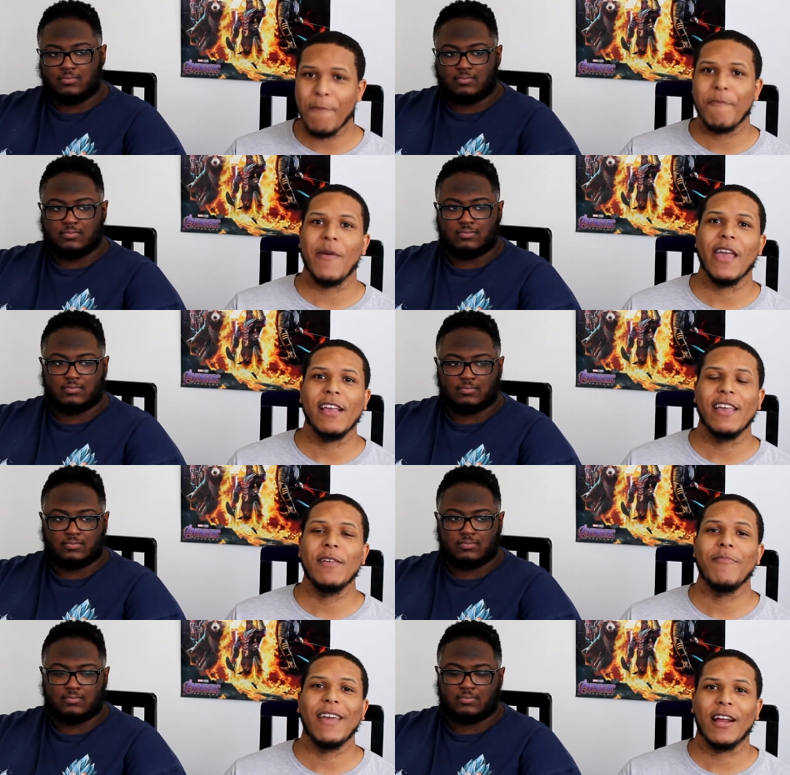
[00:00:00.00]
Speaker 1: It made
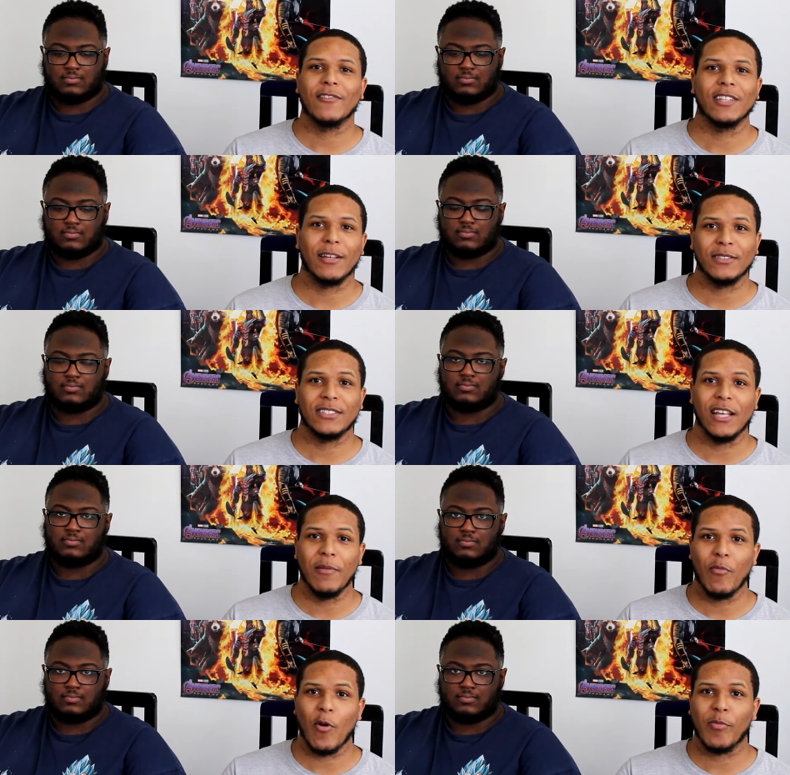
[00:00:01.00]
he made everything
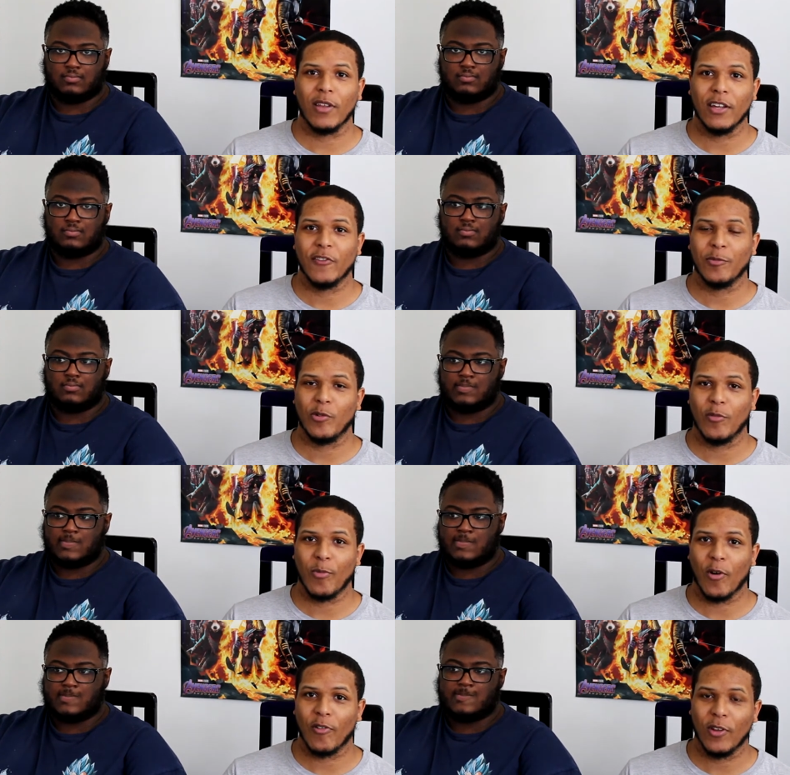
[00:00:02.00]
seem more believable
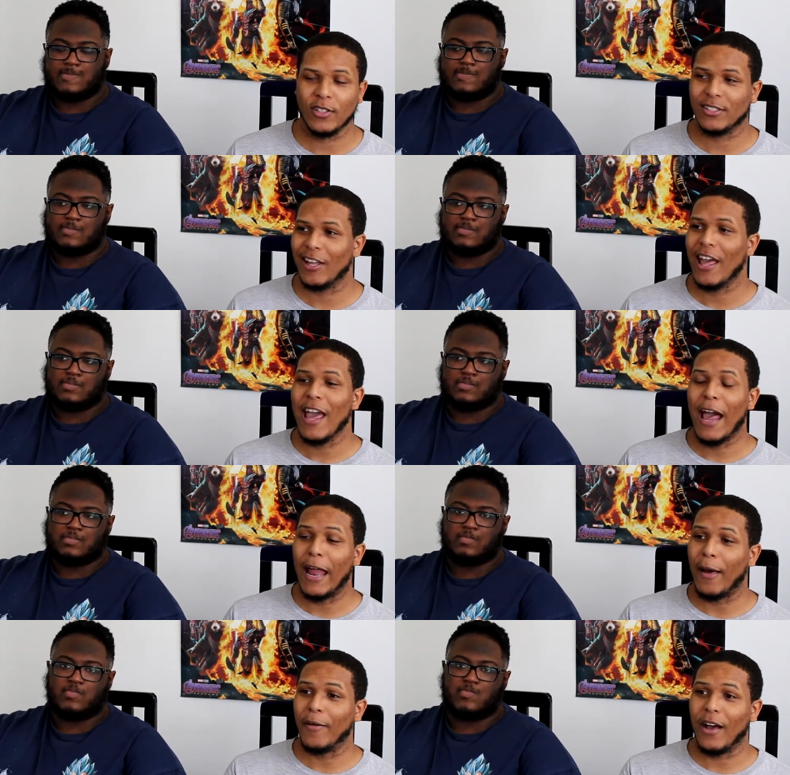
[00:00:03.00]
and more realistic.
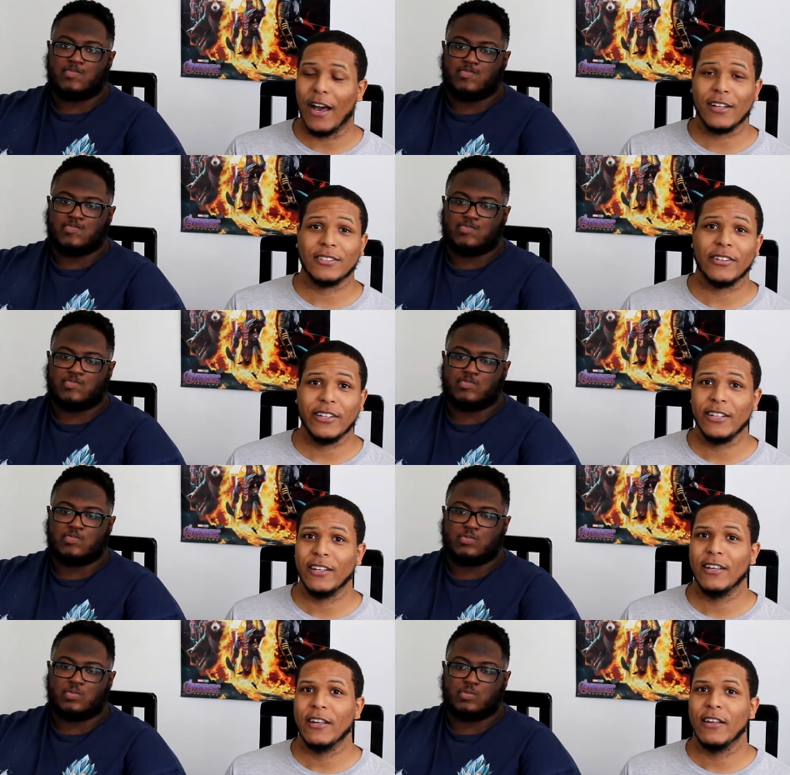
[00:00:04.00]
And honestly,
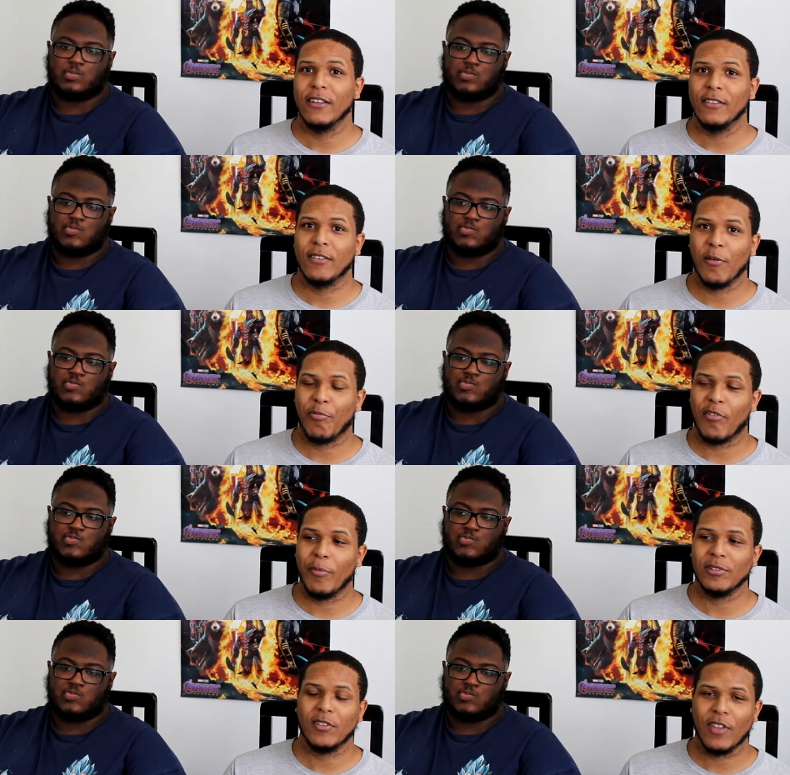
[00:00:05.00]
the
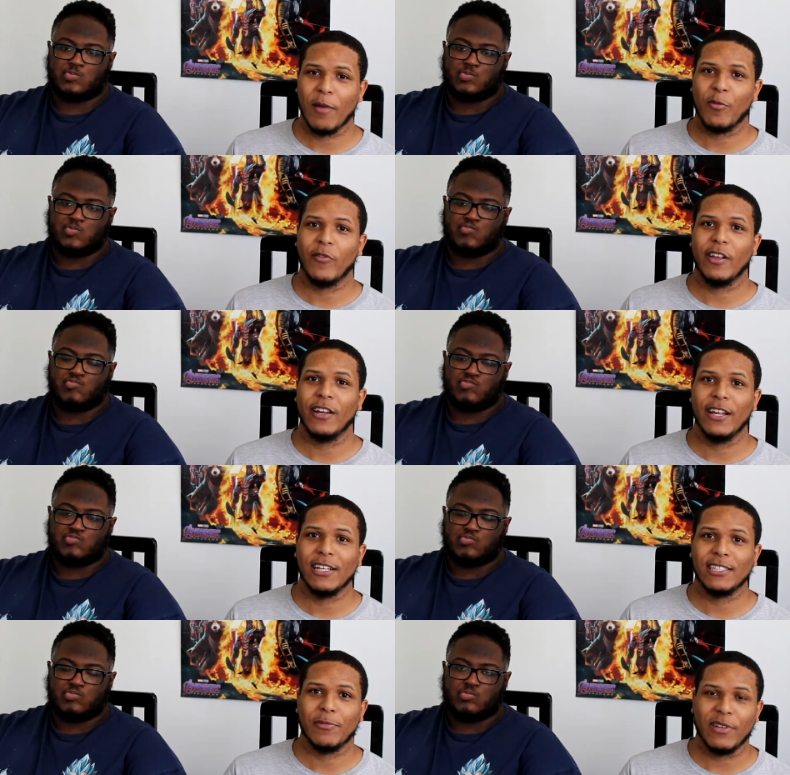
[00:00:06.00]
premise of that movie
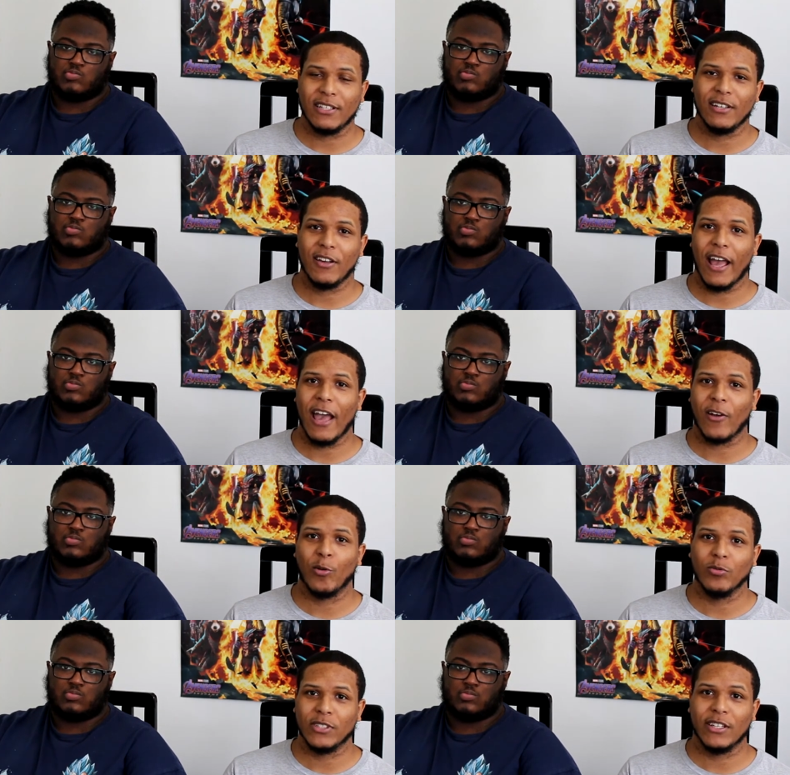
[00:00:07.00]
needs to be
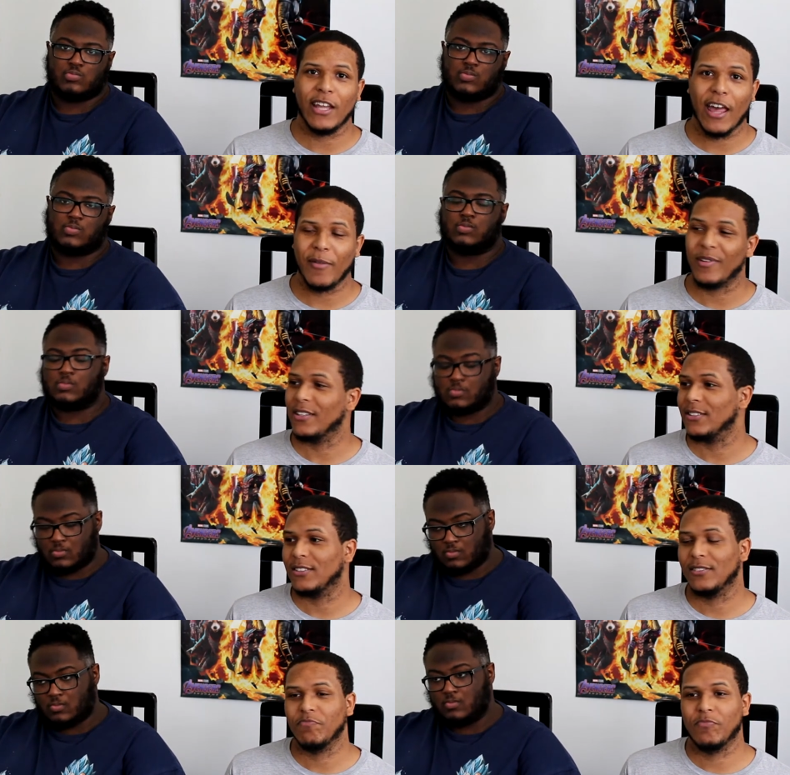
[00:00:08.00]
echoed today
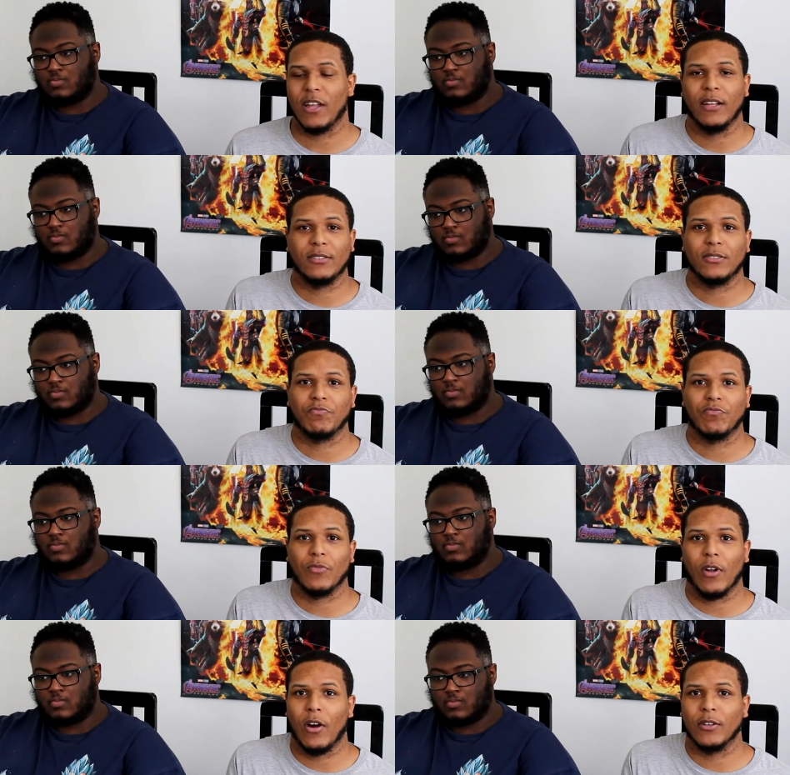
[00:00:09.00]
because things
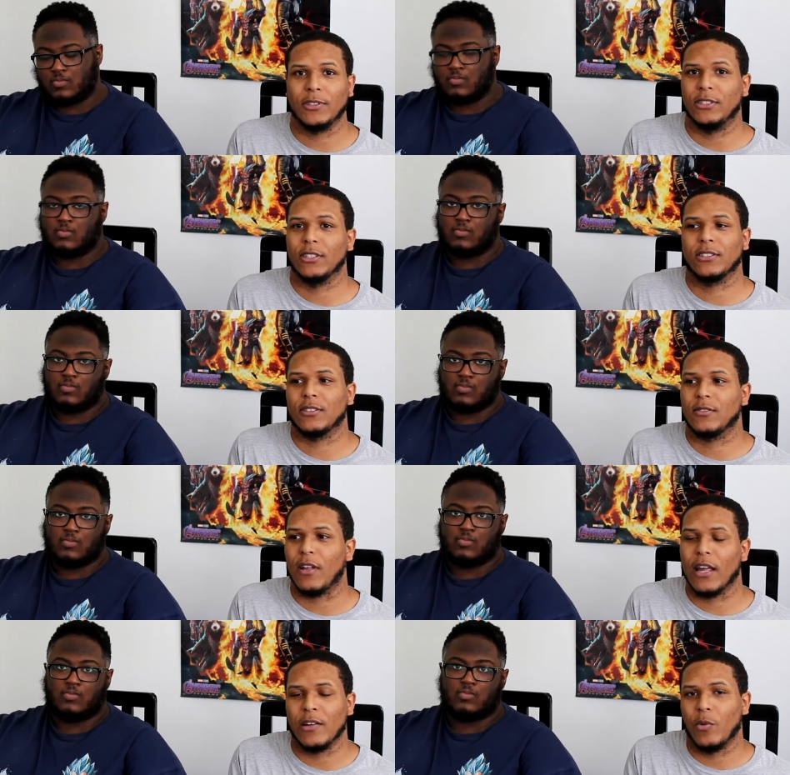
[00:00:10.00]
are just
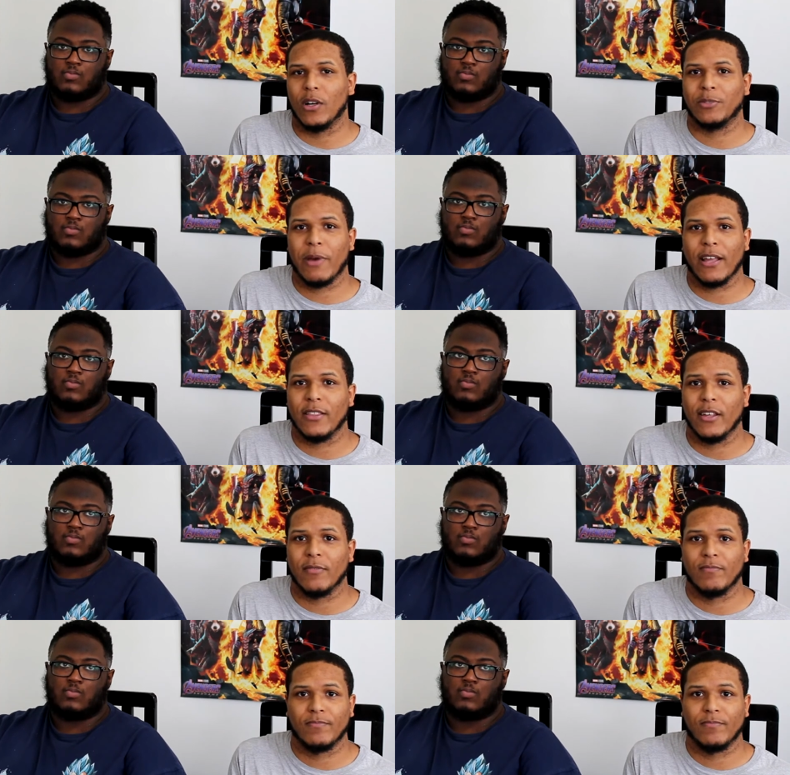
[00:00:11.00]
like it was back then.